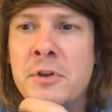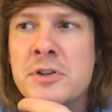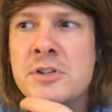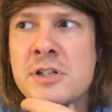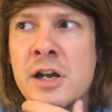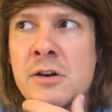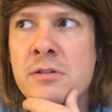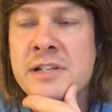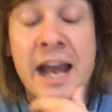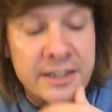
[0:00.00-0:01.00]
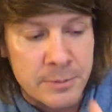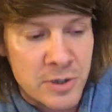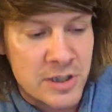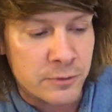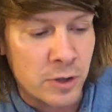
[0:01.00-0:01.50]
So yeah, I did
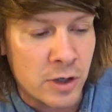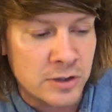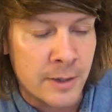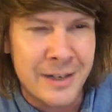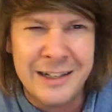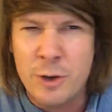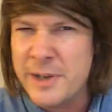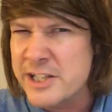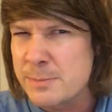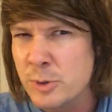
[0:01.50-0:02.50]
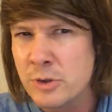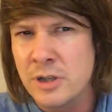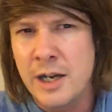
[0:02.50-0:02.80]
music for a long time and a little bit of sport.